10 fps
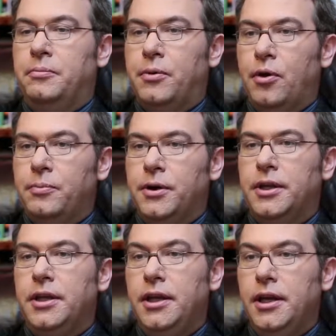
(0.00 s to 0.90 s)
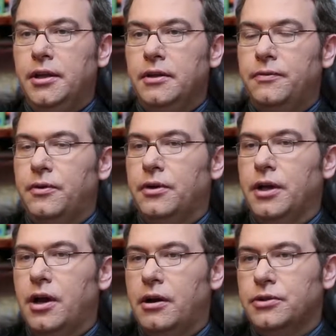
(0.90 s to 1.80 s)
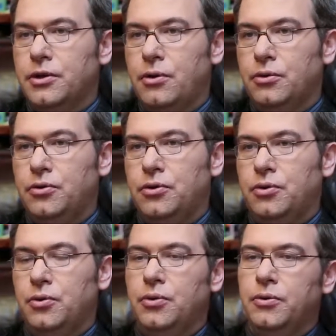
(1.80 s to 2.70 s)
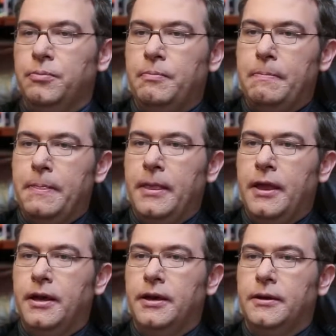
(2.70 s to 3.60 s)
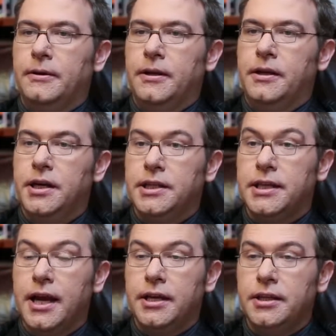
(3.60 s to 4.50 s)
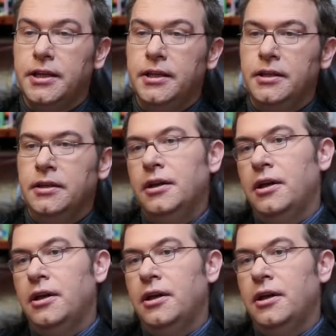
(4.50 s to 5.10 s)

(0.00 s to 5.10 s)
property needed for the household to reside in